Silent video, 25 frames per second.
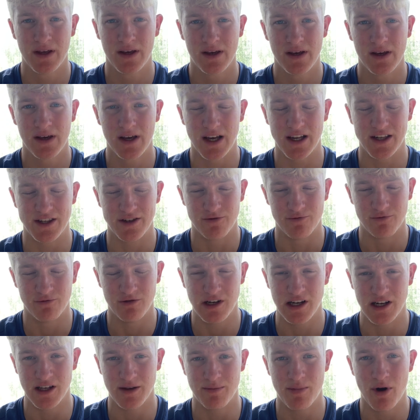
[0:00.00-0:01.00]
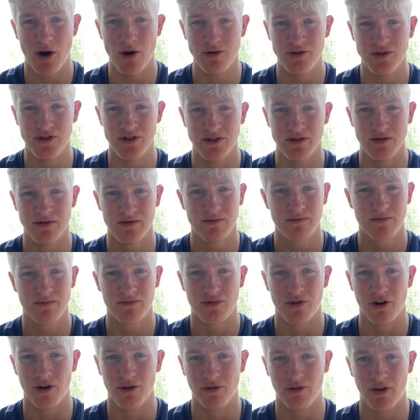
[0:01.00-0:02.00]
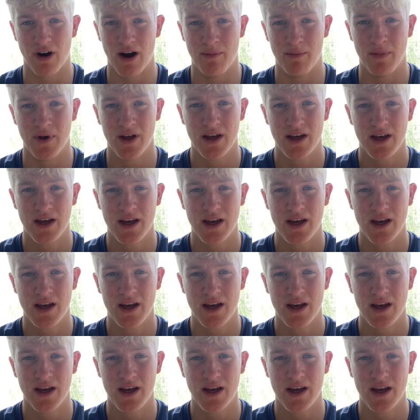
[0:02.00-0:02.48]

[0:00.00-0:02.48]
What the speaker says: It's a really potent program,